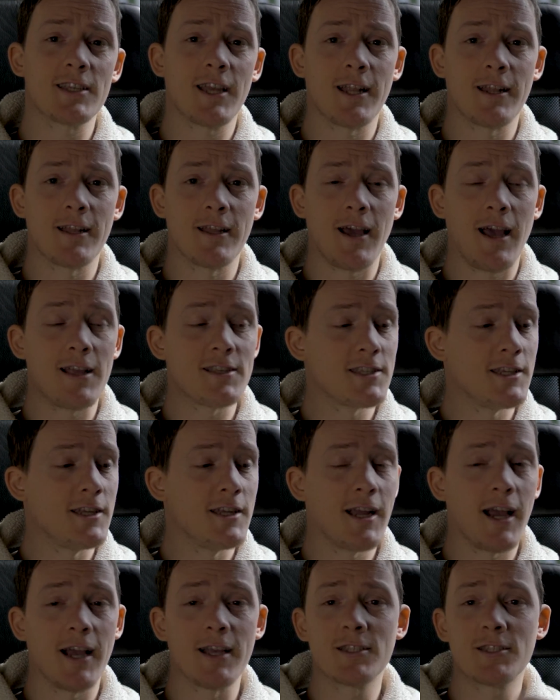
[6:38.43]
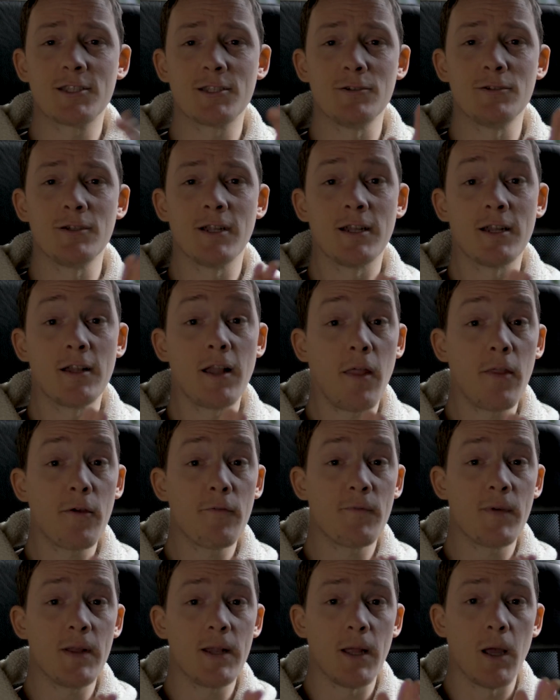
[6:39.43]
and I'll see you guys soon in another
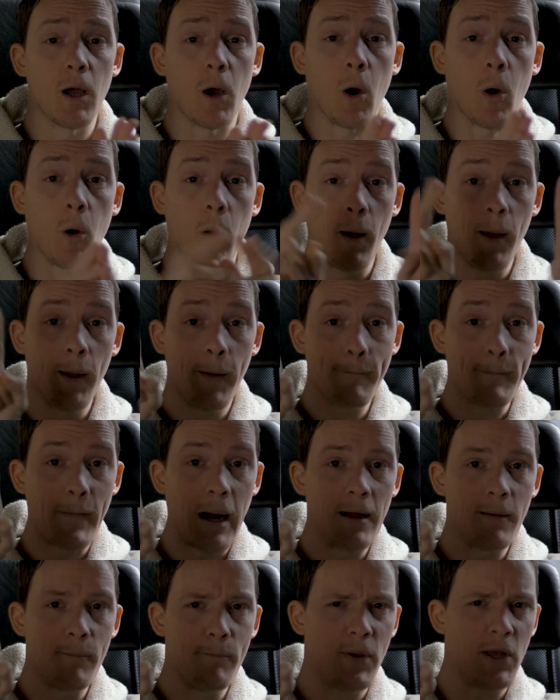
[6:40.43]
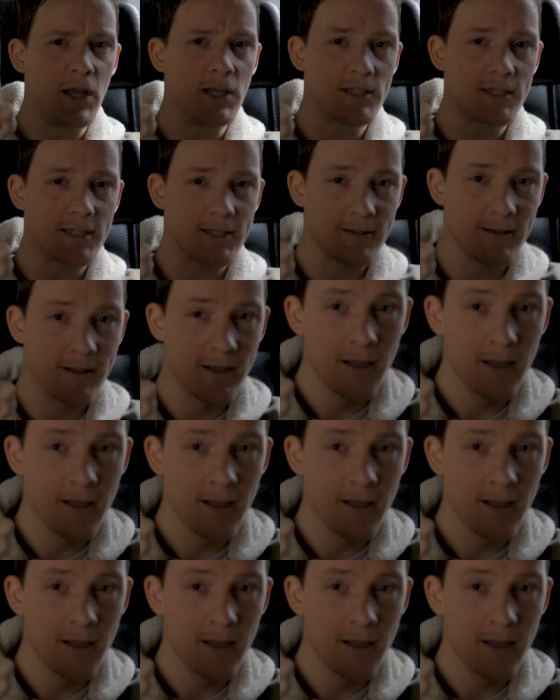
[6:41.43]
video. Peace.